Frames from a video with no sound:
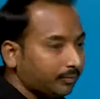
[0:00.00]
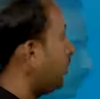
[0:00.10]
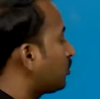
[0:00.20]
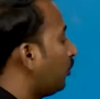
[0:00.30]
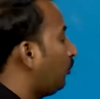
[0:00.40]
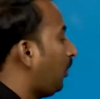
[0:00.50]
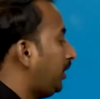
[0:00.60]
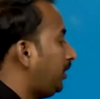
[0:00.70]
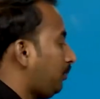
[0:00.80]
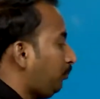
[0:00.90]
So what
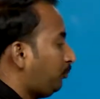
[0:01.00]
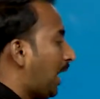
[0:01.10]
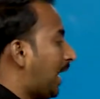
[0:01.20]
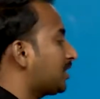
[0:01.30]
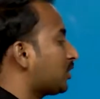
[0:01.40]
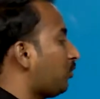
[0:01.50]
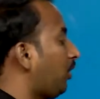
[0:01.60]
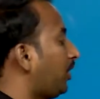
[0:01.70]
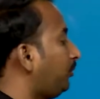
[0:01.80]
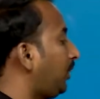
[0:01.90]
is Planck's
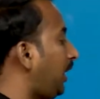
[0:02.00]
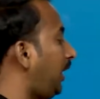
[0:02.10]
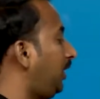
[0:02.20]
quantum theory?